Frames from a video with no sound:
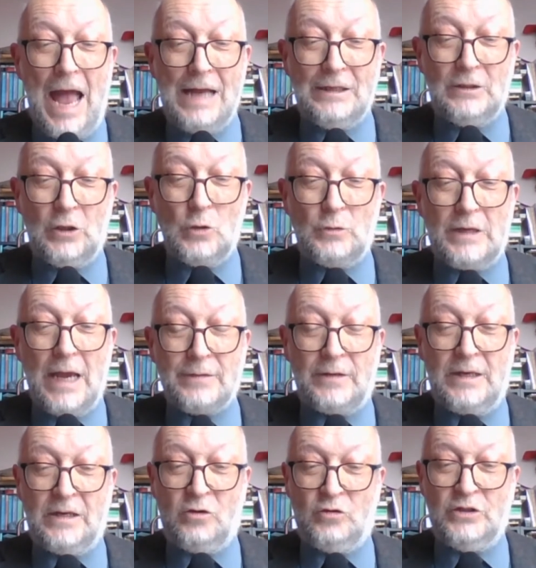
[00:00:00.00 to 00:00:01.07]

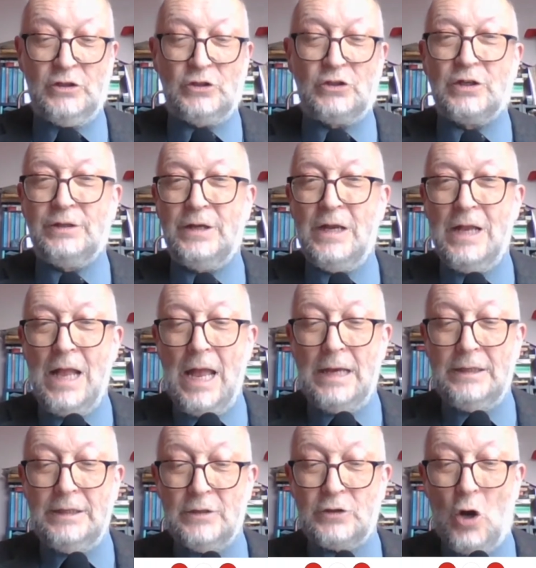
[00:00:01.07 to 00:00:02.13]
Anglo-Catholic Christian,
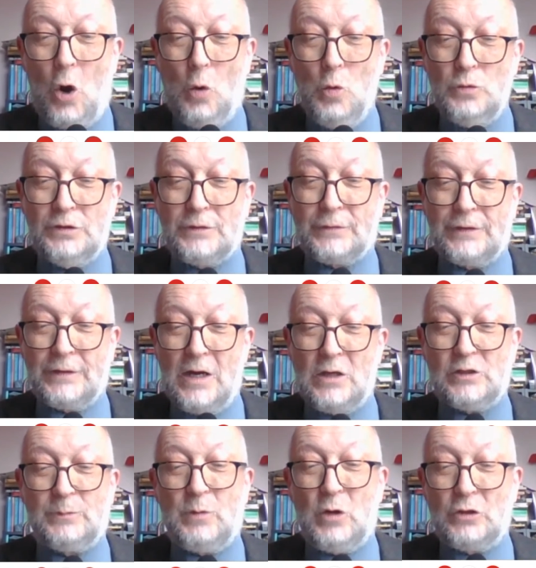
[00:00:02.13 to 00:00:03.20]
Eliot altered the
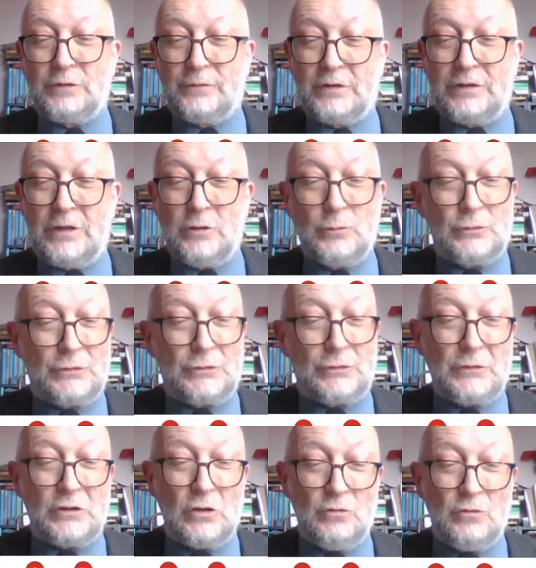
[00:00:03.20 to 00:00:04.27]
last part of the note so
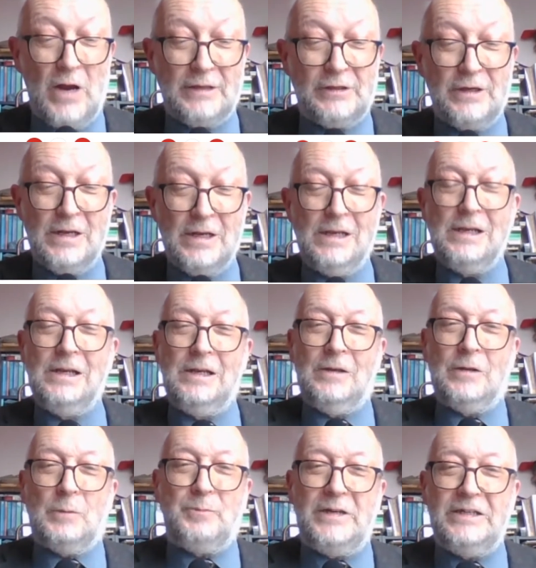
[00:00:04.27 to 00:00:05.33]
that it read,
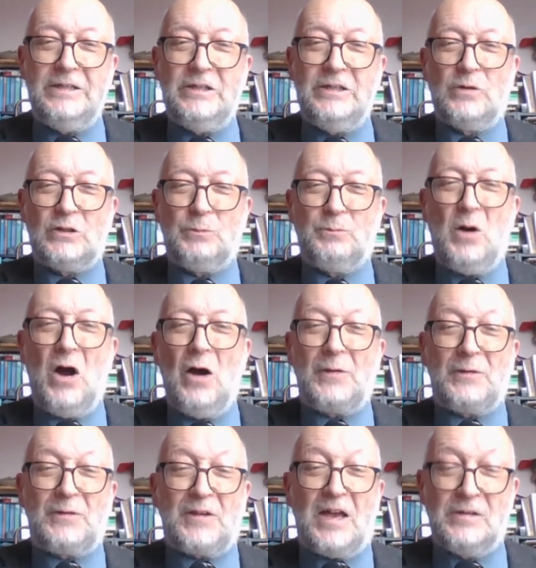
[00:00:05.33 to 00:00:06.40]
the peace which
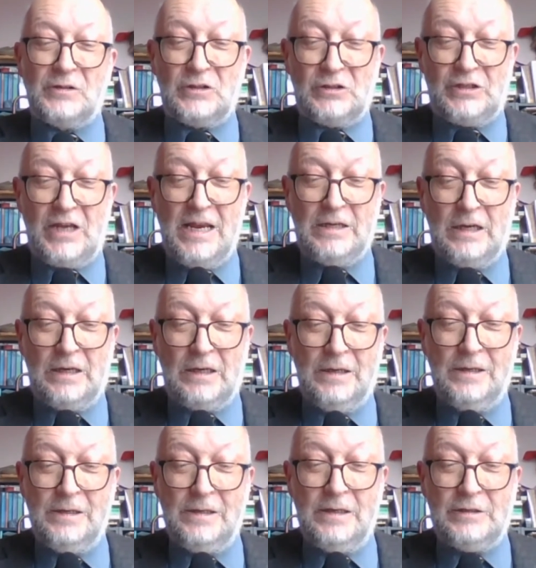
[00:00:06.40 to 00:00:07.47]
passeth understanding
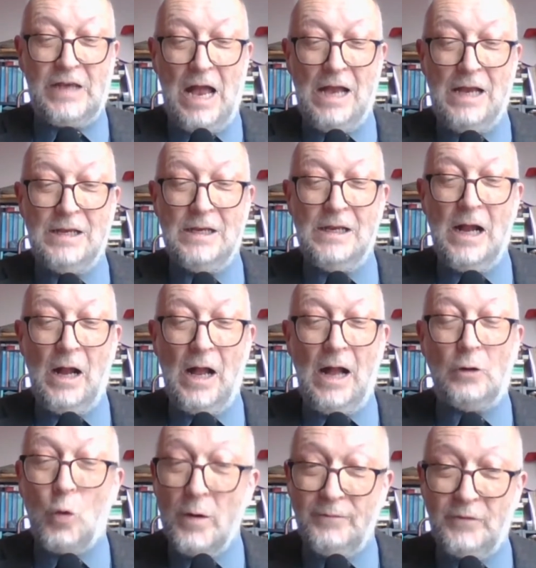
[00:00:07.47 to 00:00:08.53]
is our
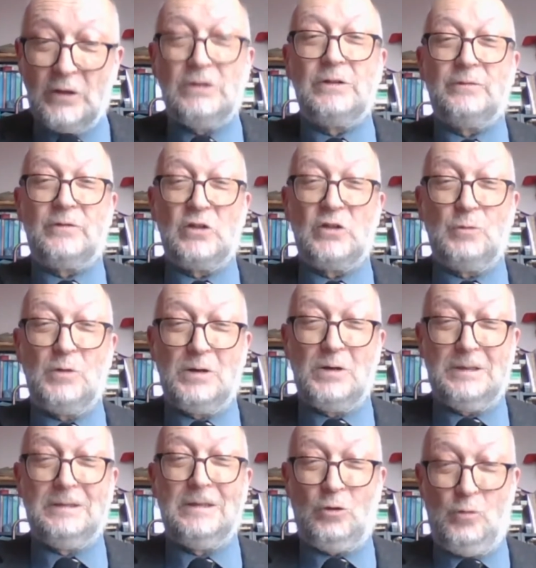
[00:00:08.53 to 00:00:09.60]
equivalent of this word,
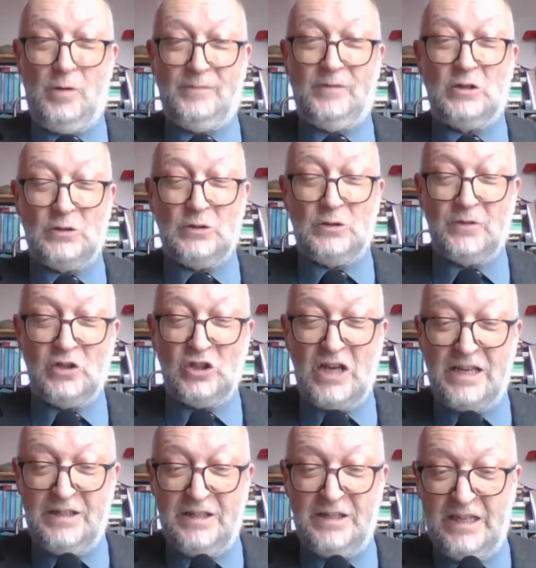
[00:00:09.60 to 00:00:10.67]
equivalent of
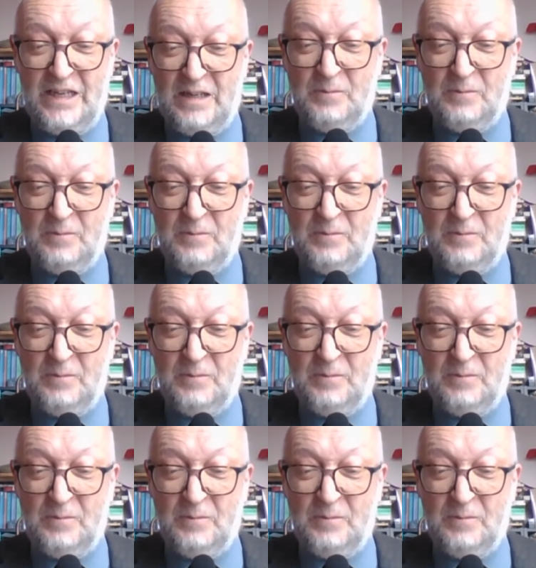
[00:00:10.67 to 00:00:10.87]
shanti.